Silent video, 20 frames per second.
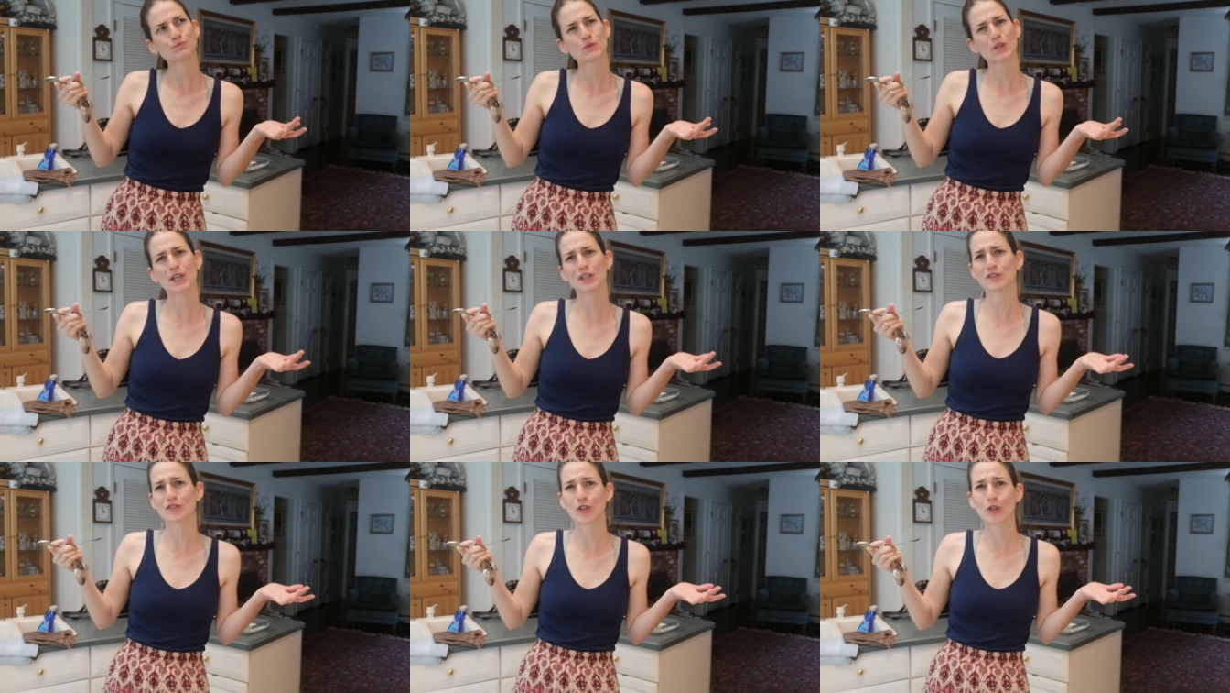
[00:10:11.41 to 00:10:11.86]

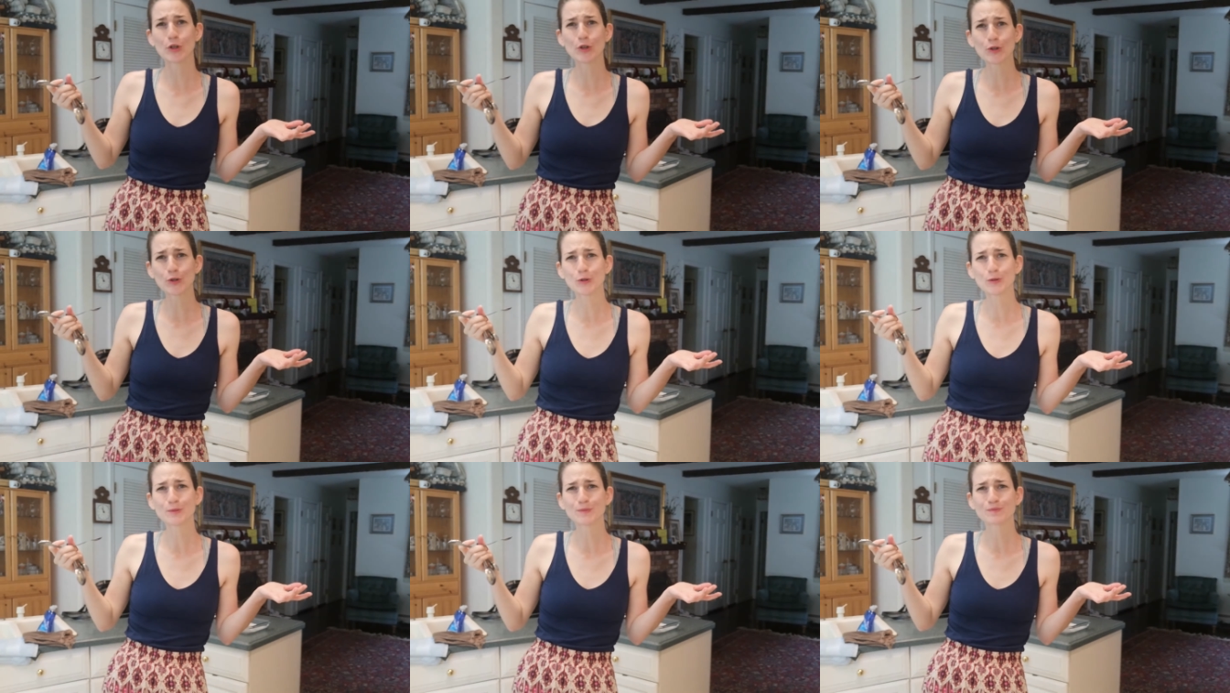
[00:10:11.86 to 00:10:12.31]
It's
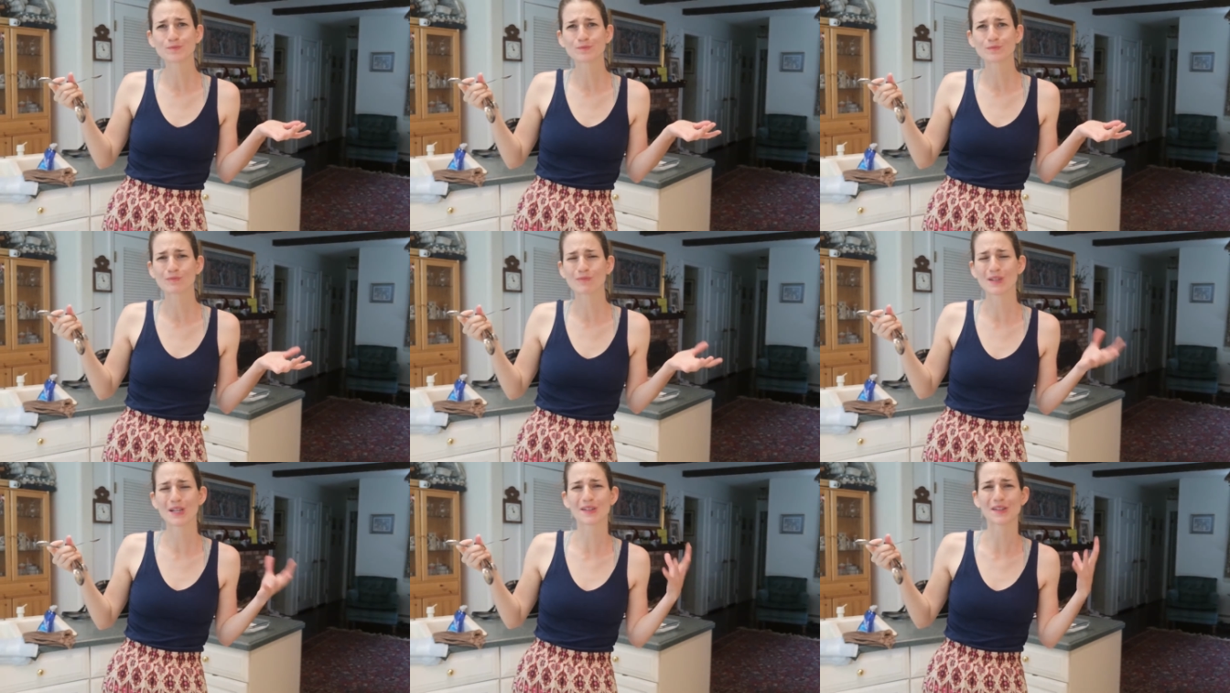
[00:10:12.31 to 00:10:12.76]
goo.
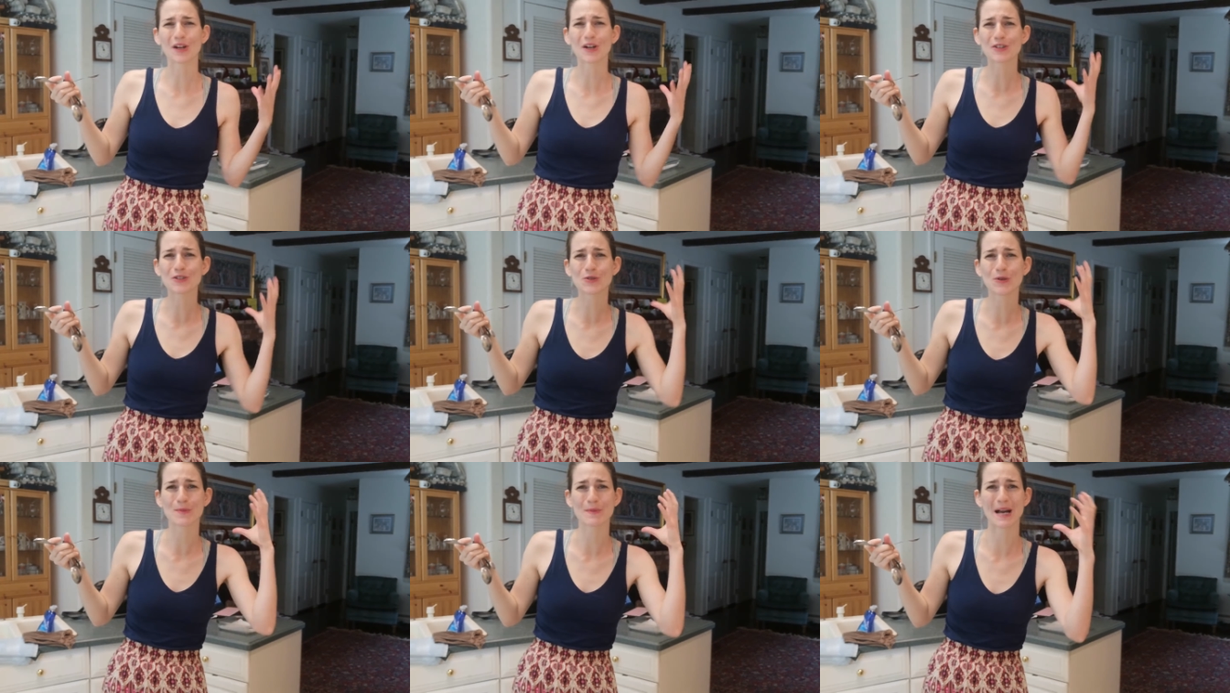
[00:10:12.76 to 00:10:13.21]
It's
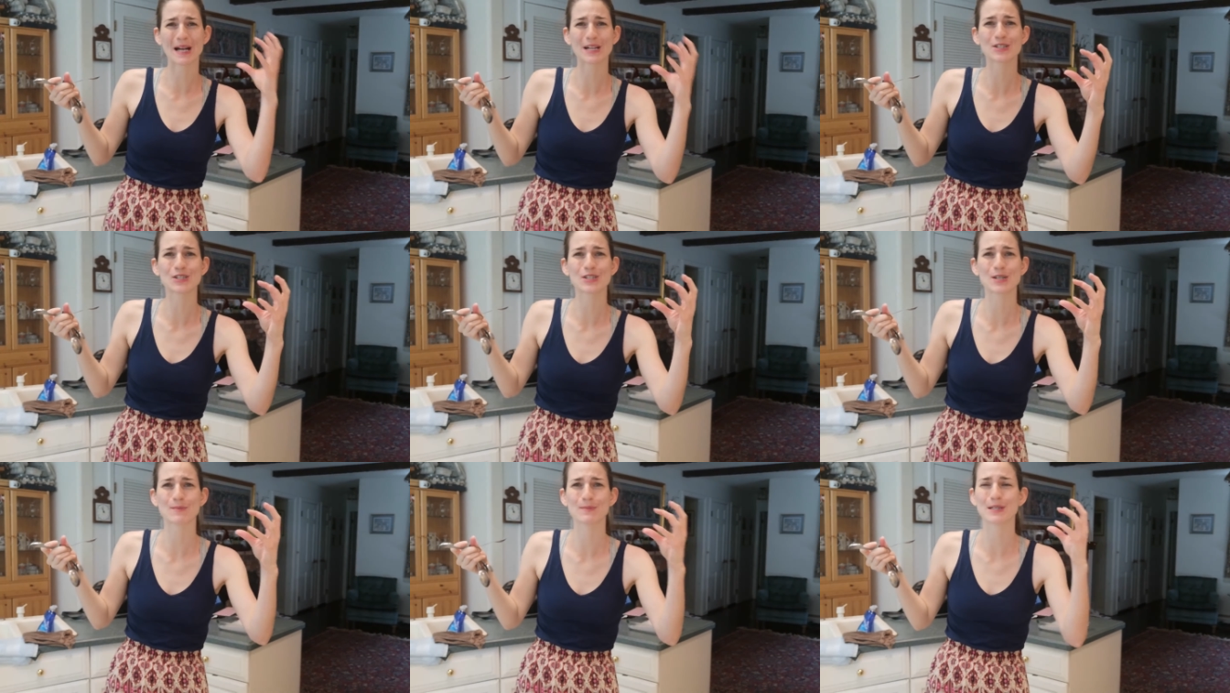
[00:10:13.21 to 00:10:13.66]
hard to
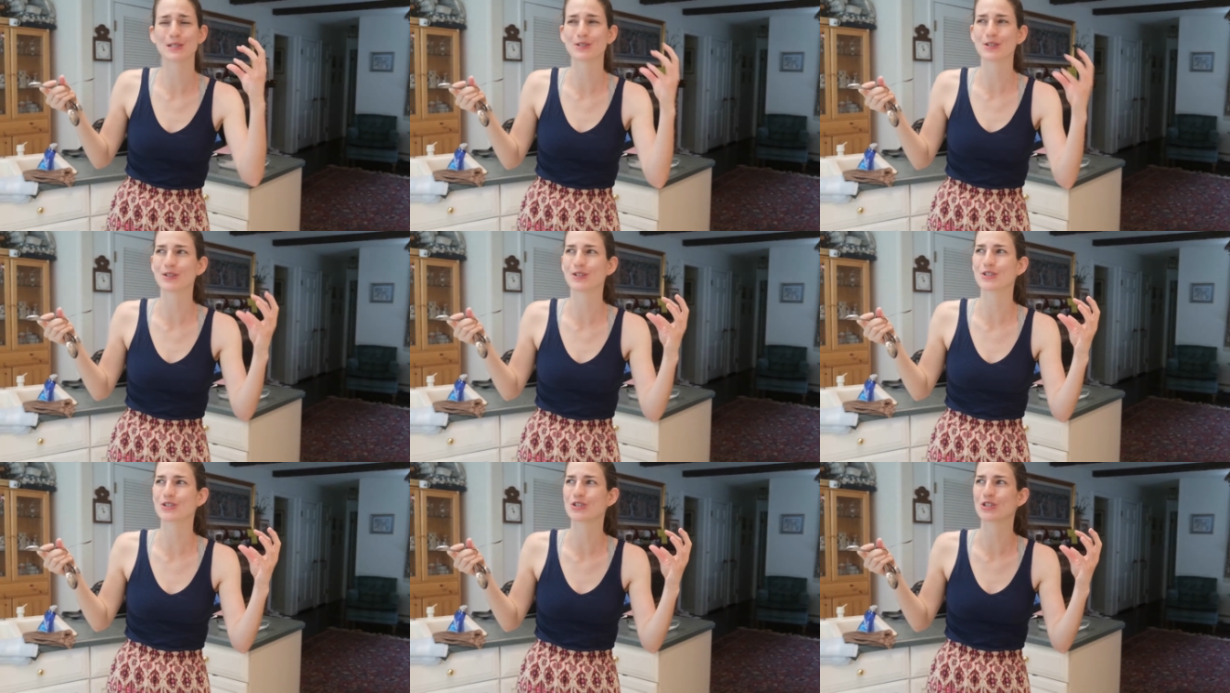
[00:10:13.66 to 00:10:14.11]
imagine it being
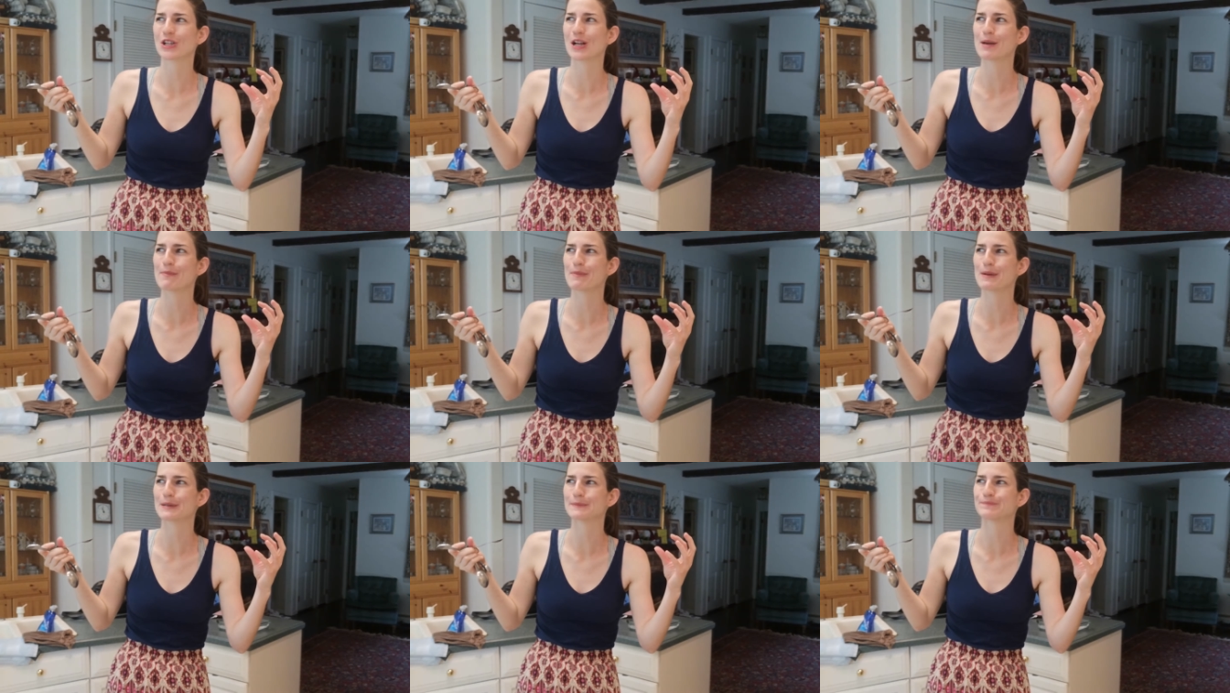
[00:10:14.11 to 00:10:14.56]
Turkish
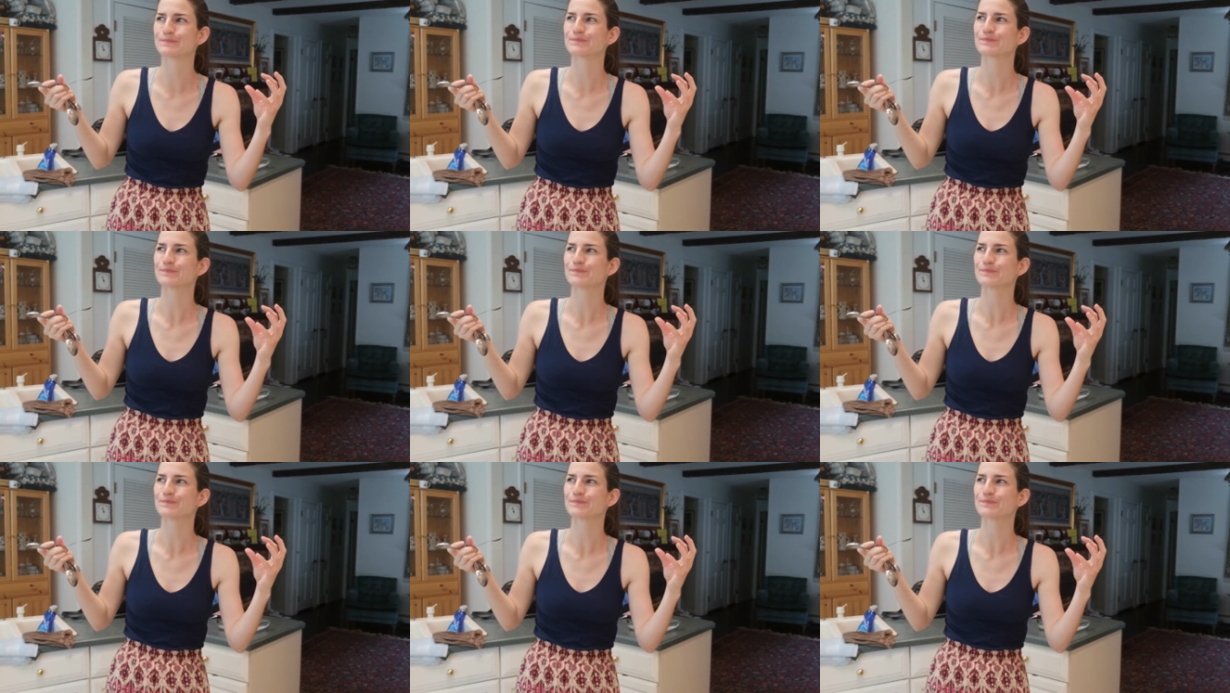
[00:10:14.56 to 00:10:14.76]
Delight, but